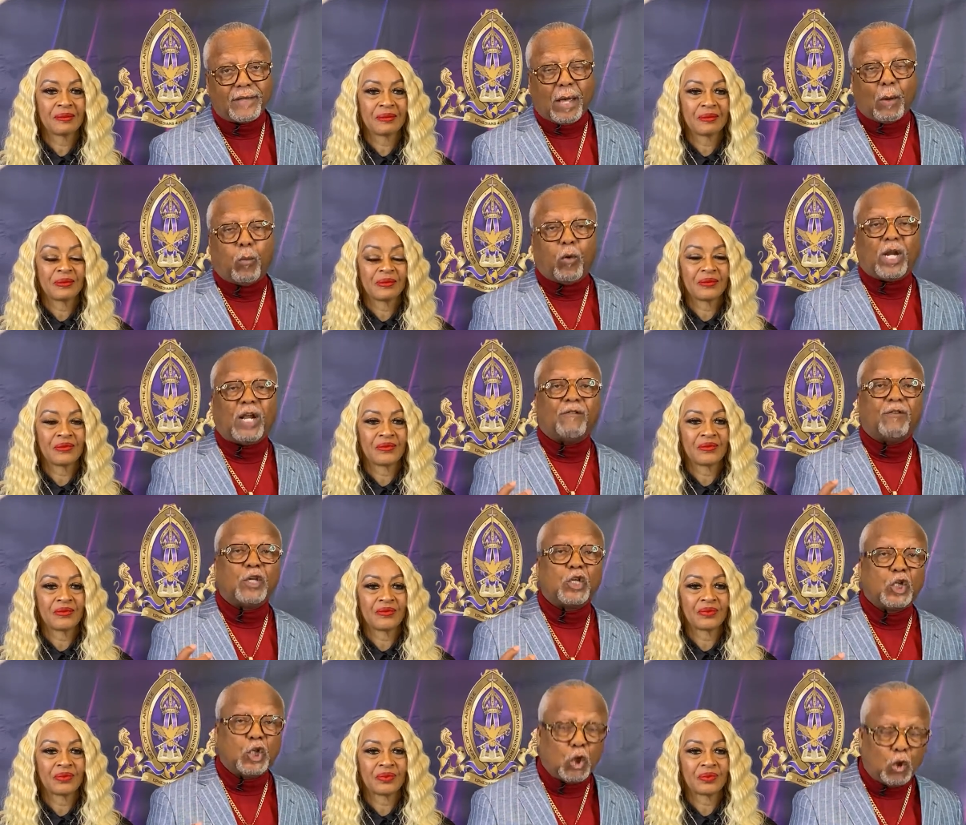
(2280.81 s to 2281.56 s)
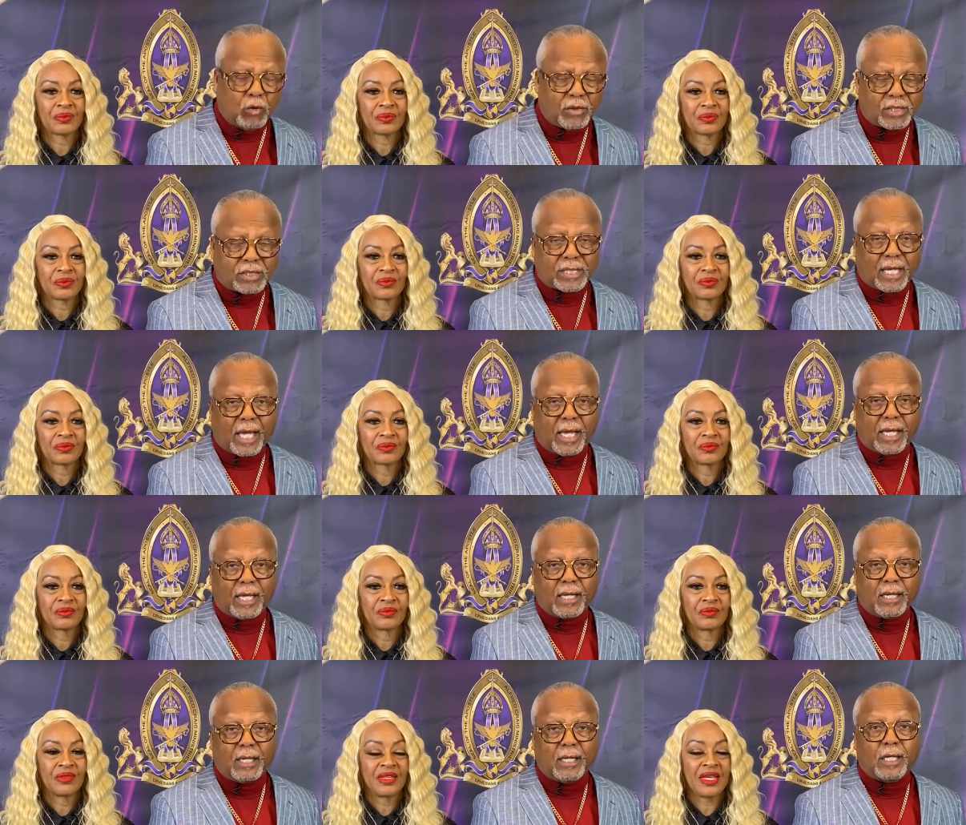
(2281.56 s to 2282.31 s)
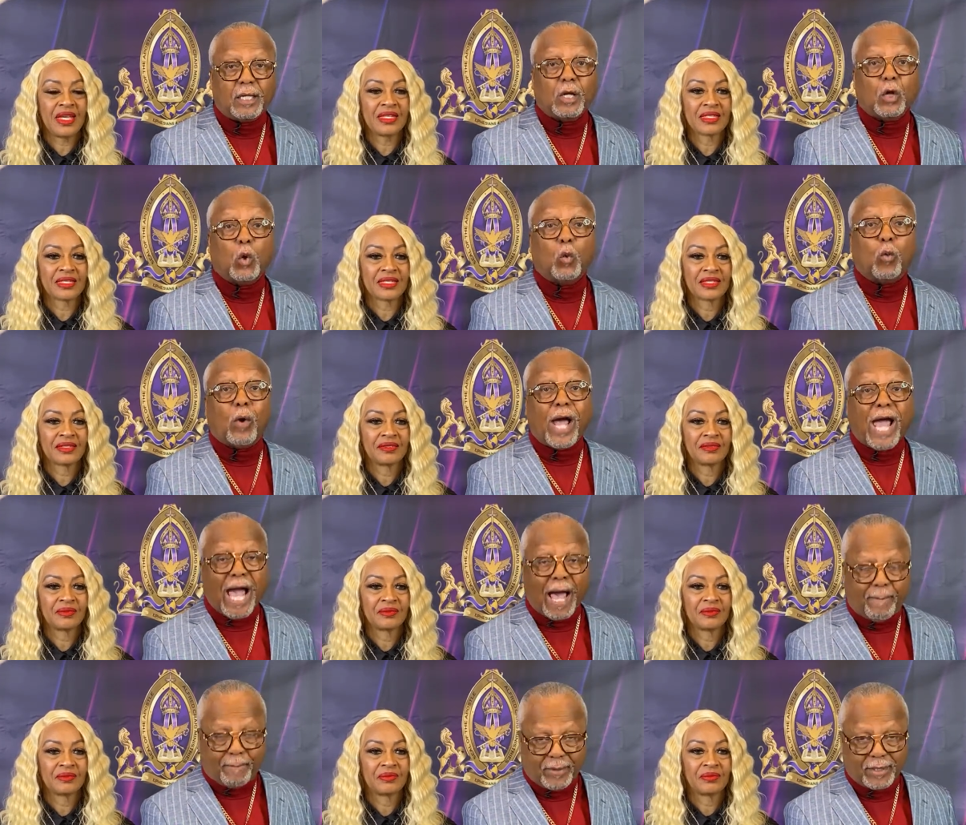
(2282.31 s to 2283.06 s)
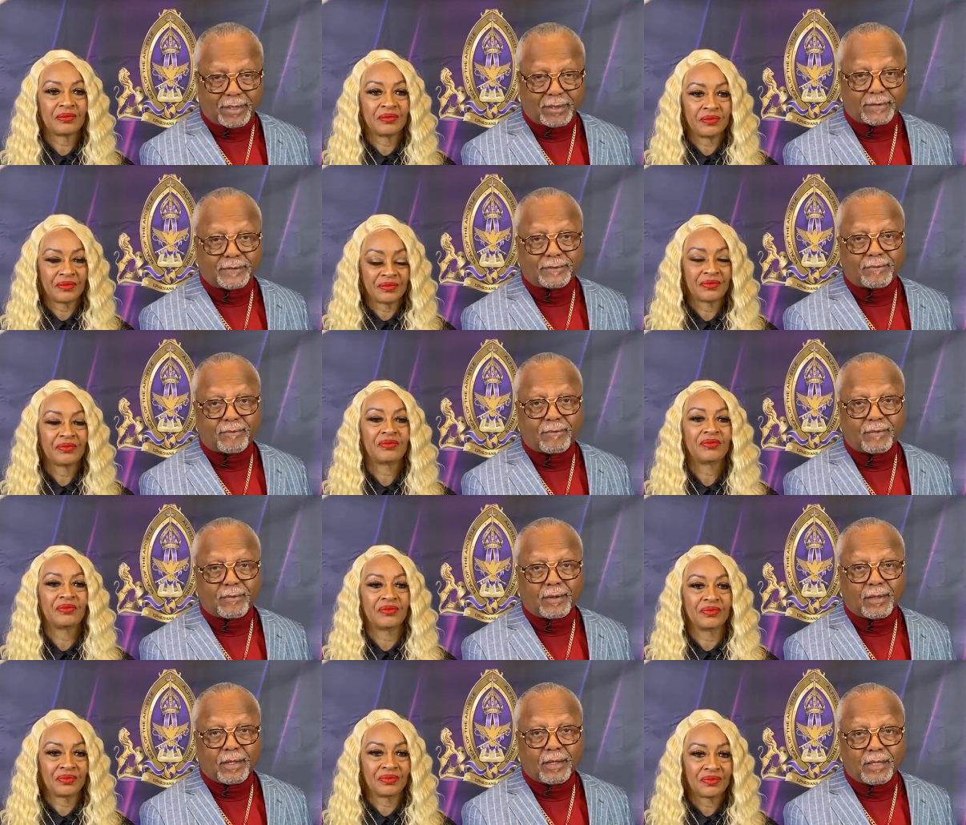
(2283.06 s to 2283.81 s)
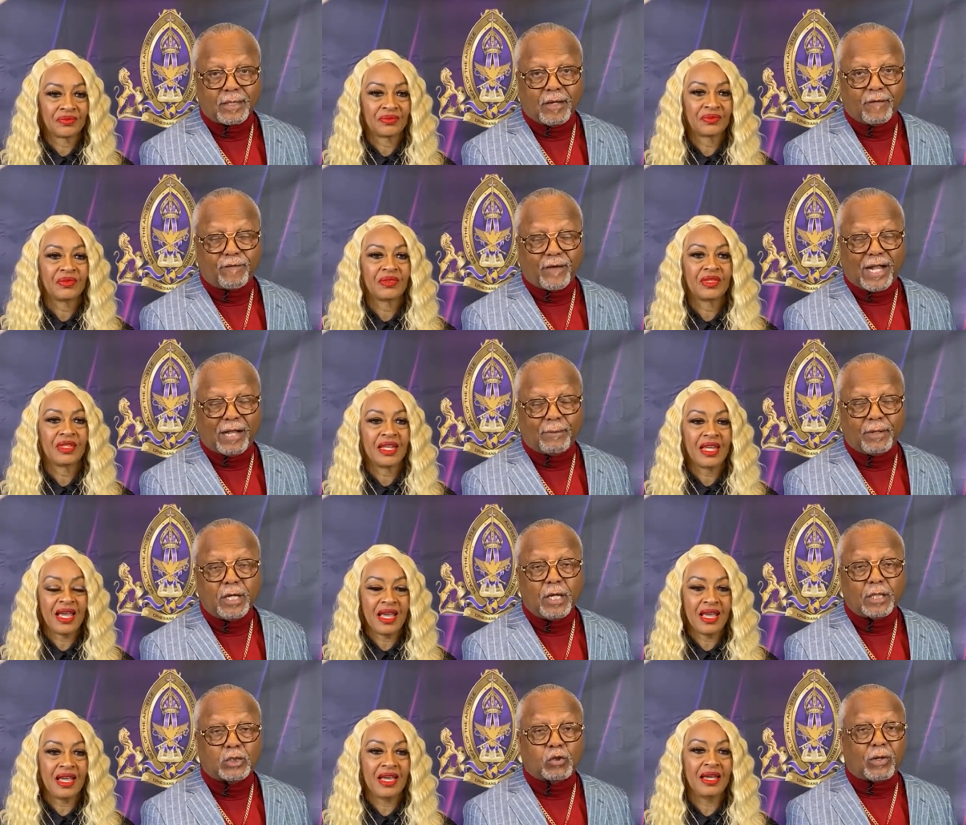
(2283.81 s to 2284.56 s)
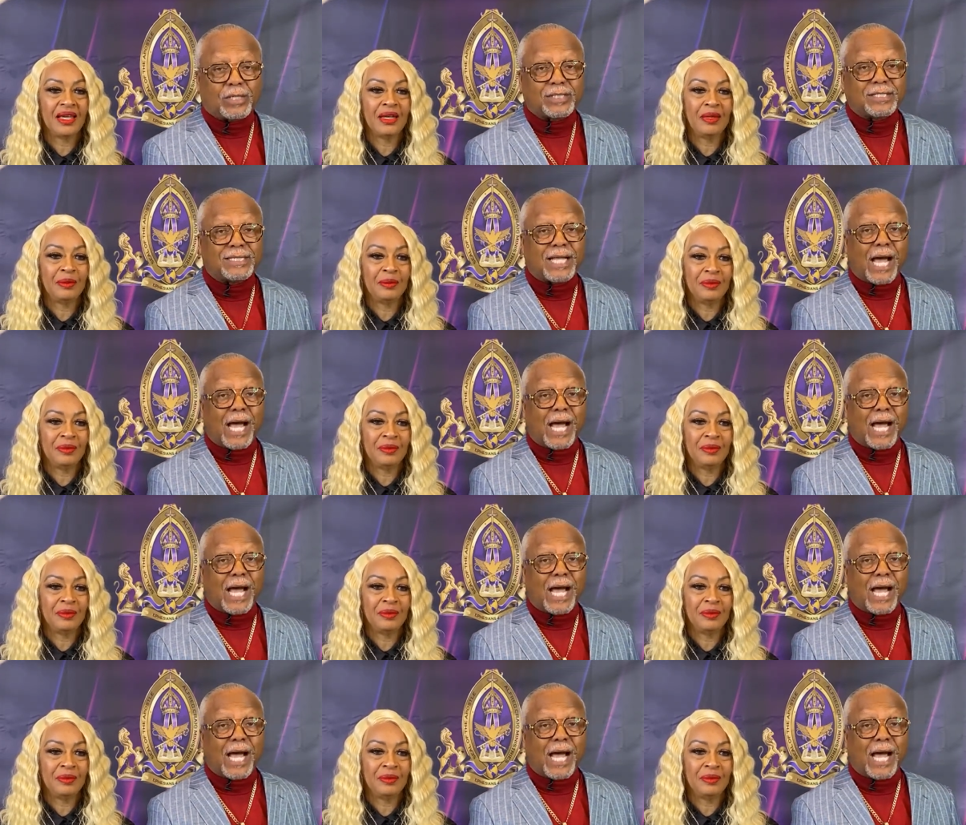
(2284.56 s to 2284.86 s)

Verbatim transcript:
Speaker 1: That whatever you say yes. will happen. You follow me? Amen. So